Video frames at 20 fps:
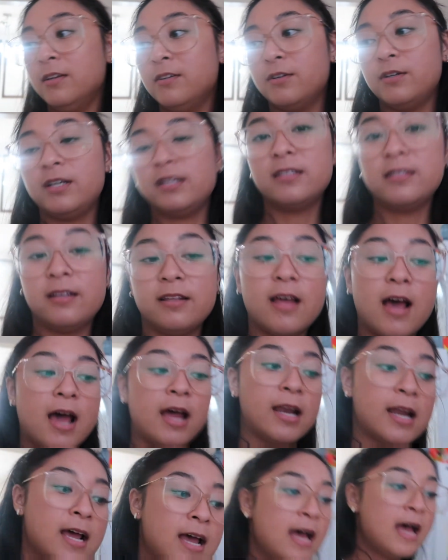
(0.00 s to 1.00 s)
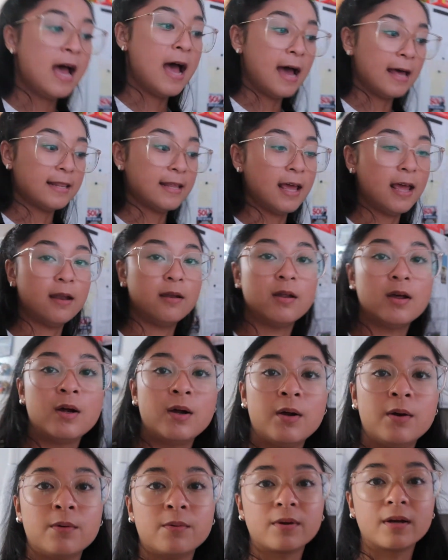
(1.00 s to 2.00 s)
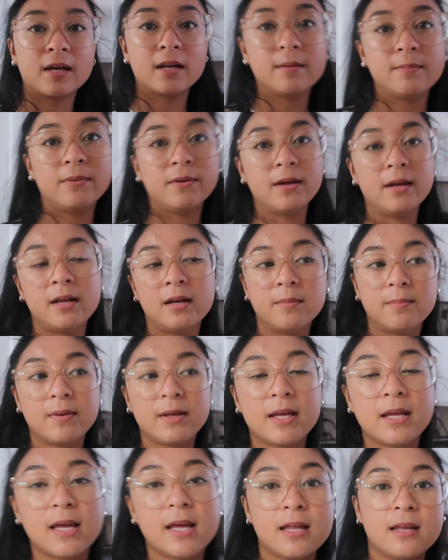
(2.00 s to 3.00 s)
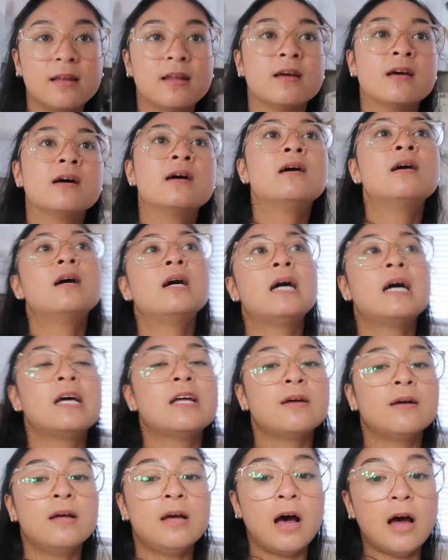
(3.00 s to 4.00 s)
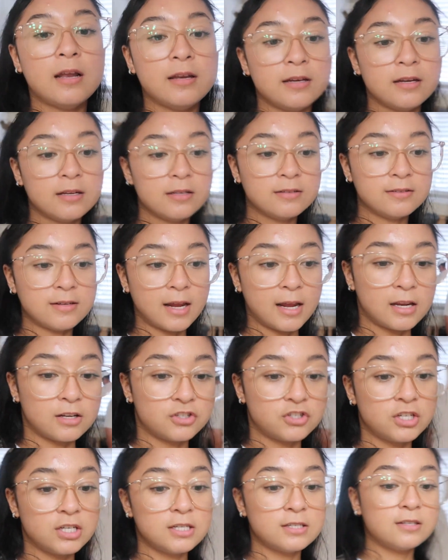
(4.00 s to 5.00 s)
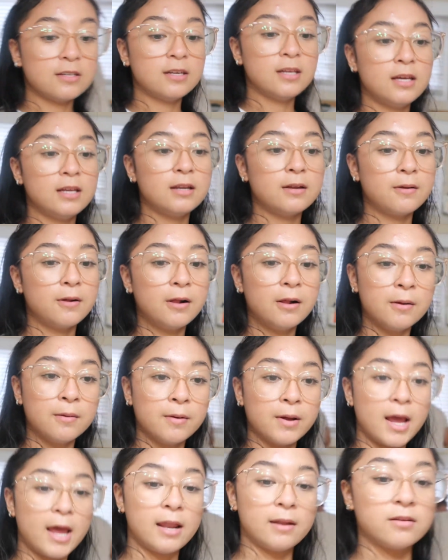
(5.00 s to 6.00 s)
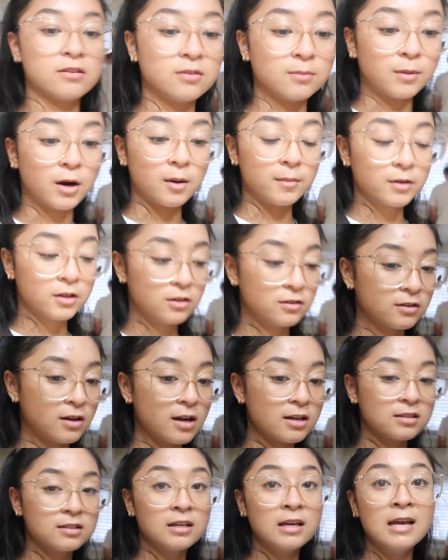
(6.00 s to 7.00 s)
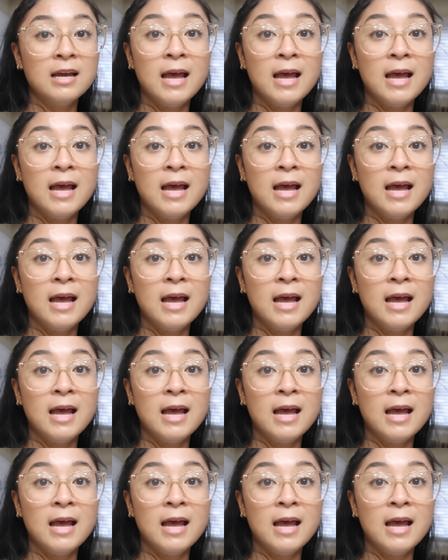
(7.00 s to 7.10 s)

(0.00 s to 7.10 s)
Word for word: Don't need to see that. And then we're going to put bacon, onions, and cheese in it. And some barbecue sauce.